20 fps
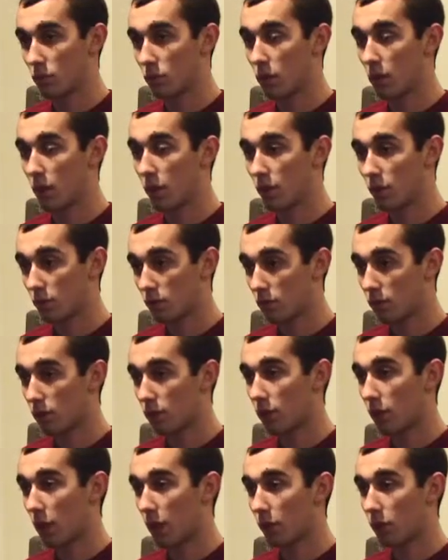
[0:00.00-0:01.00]
Yeah,
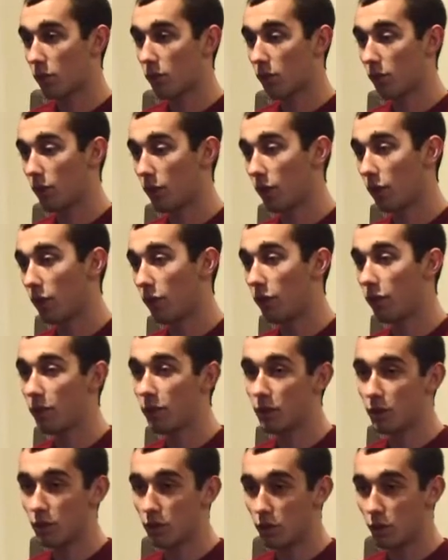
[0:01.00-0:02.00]
absolutely.
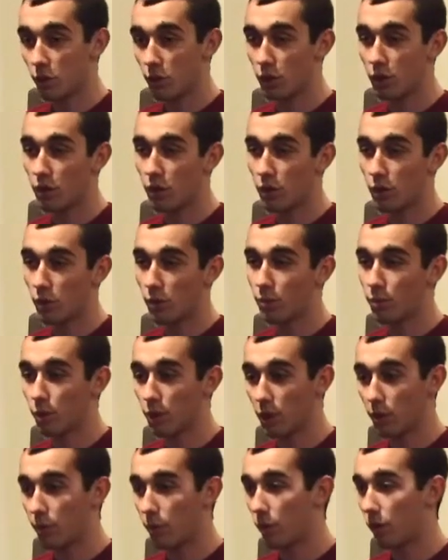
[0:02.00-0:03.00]
Doing the whole
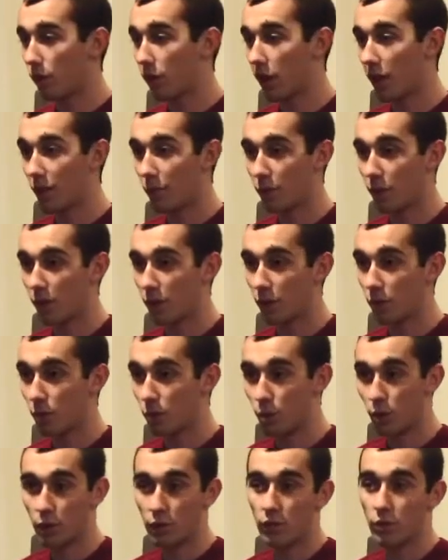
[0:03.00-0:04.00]
pre-boot camp thing
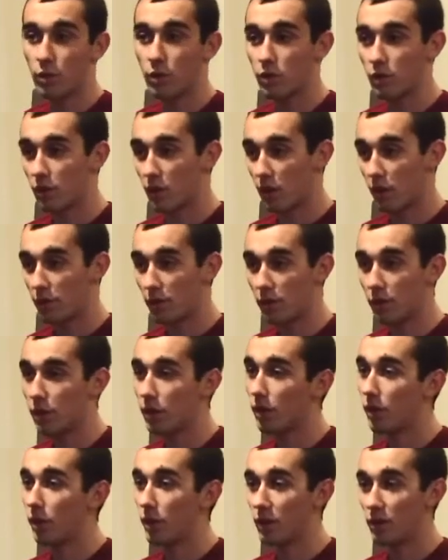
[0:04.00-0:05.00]
24/7
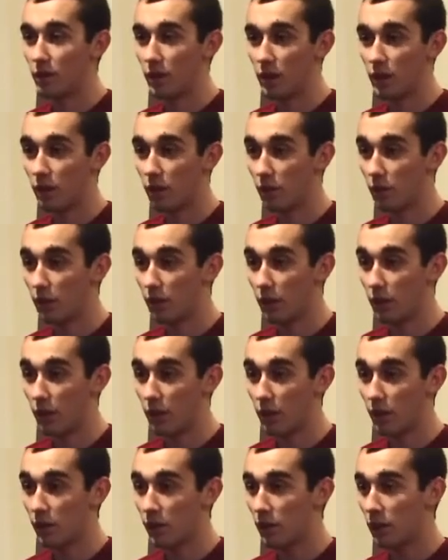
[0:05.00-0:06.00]
and living it every
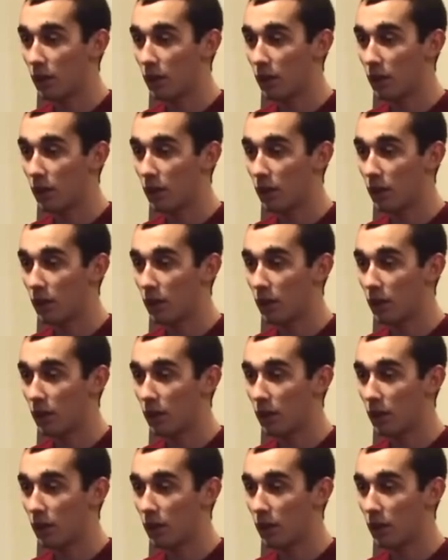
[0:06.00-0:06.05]
day